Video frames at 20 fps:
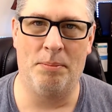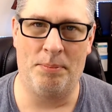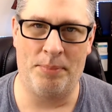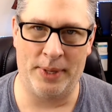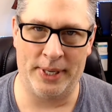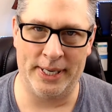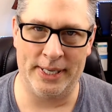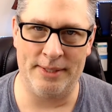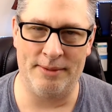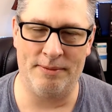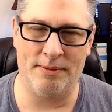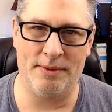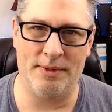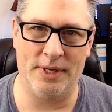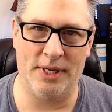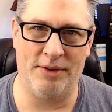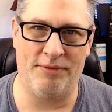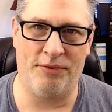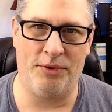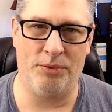But
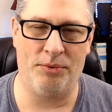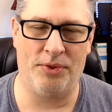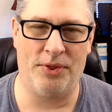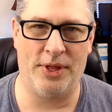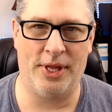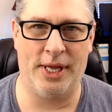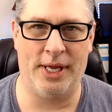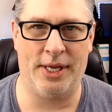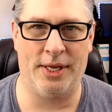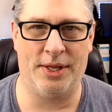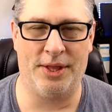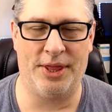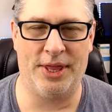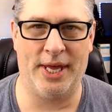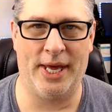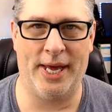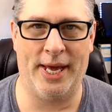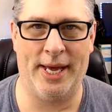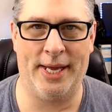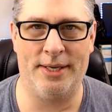if you think
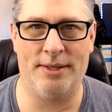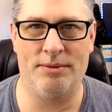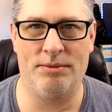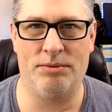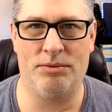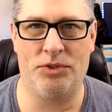that